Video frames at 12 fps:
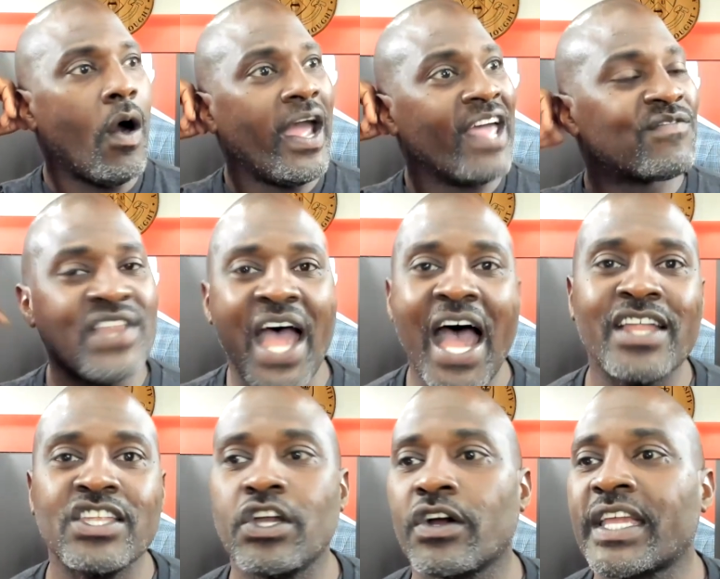If
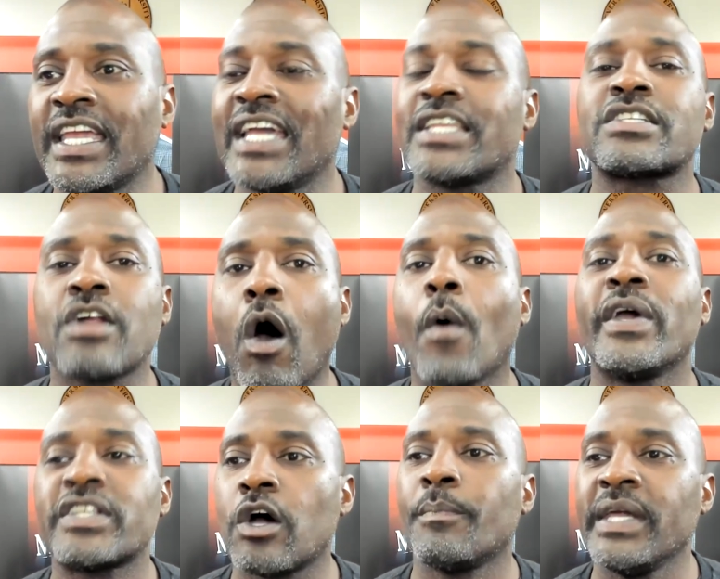not, your kid is
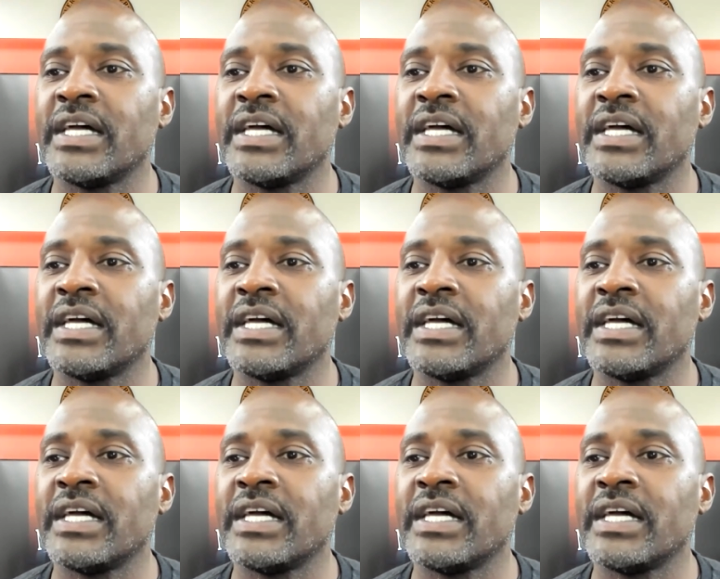always going to be